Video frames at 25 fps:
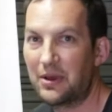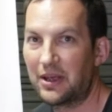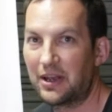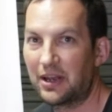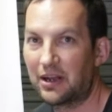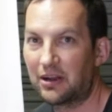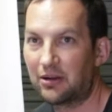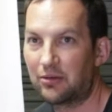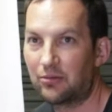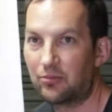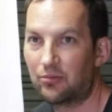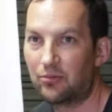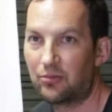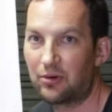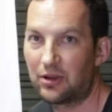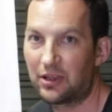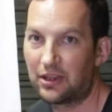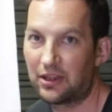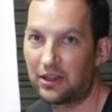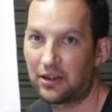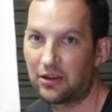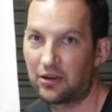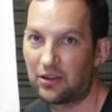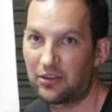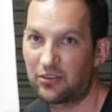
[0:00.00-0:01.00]
meter, what
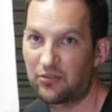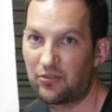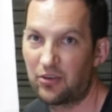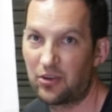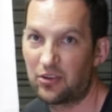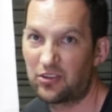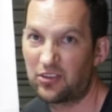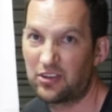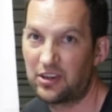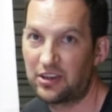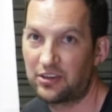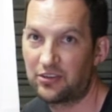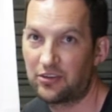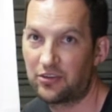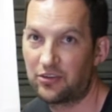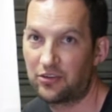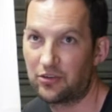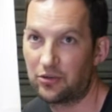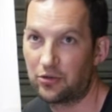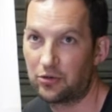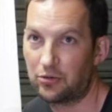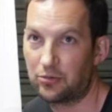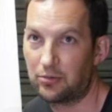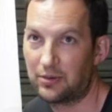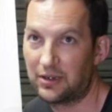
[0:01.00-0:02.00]
you guys first need to
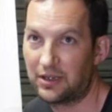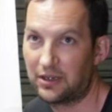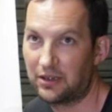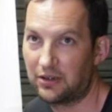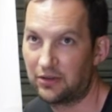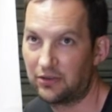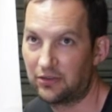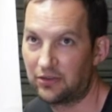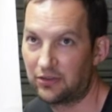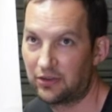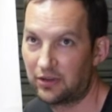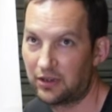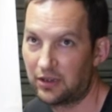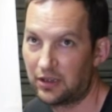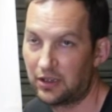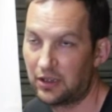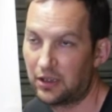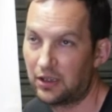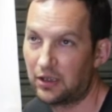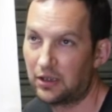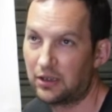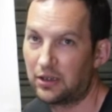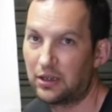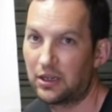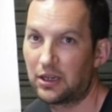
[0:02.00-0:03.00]
do is
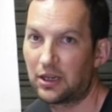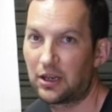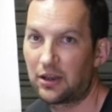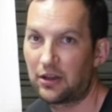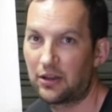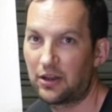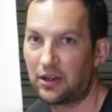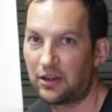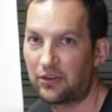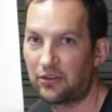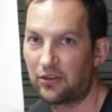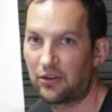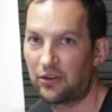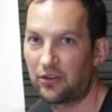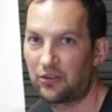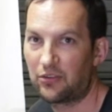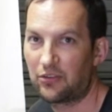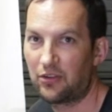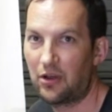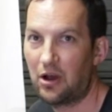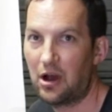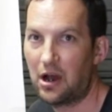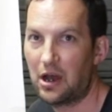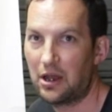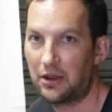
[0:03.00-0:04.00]
you're going to need to
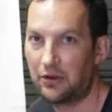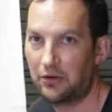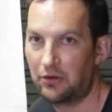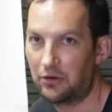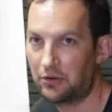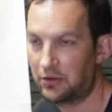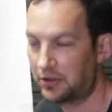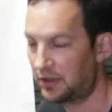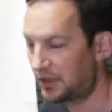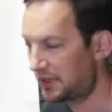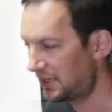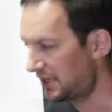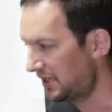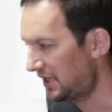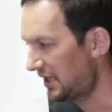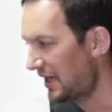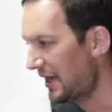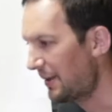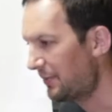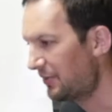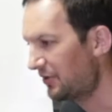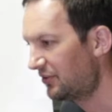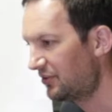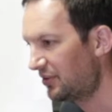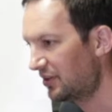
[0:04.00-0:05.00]
decide on the
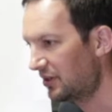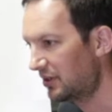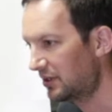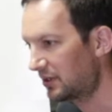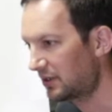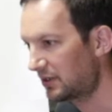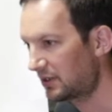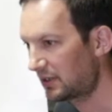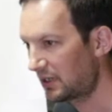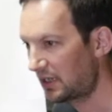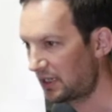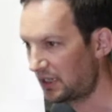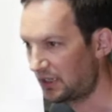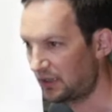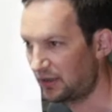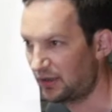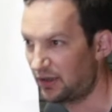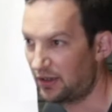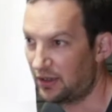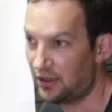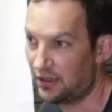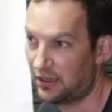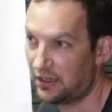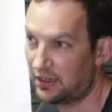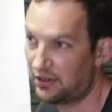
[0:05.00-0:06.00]
aperture and
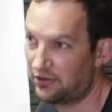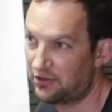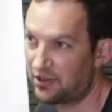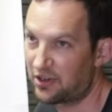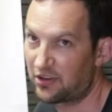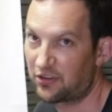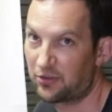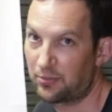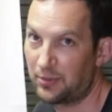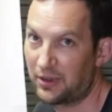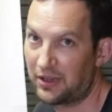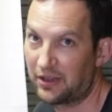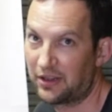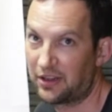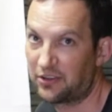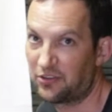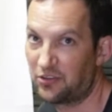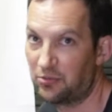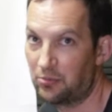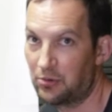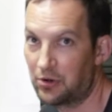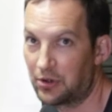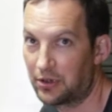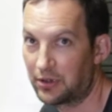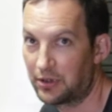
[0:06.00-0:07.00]
the shutter speed that
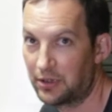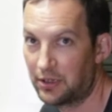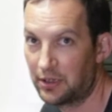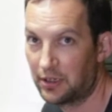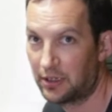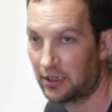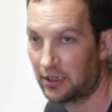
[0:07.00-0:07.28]
you want.